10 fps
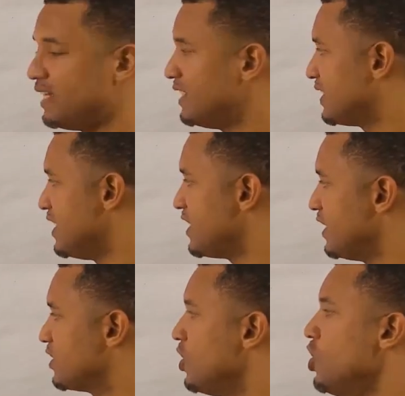ladies and
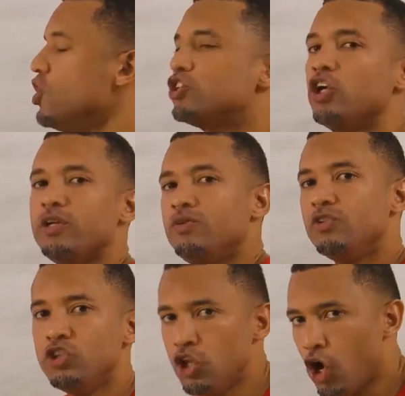gents. So
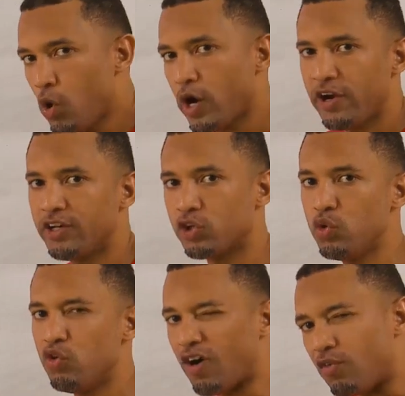now we are in the
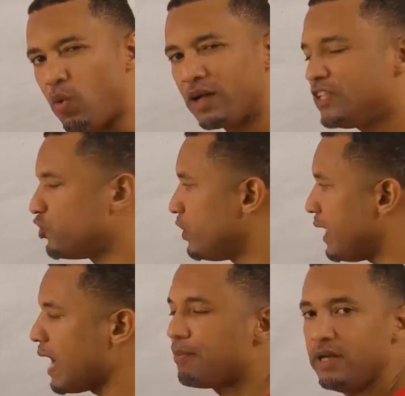groove of what is really
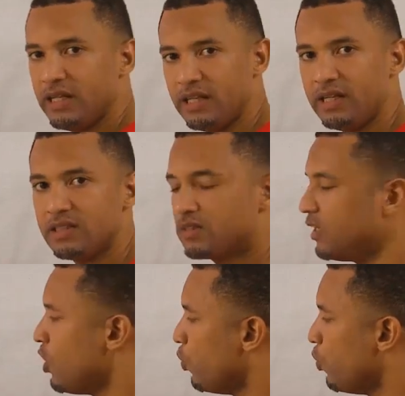happening in this.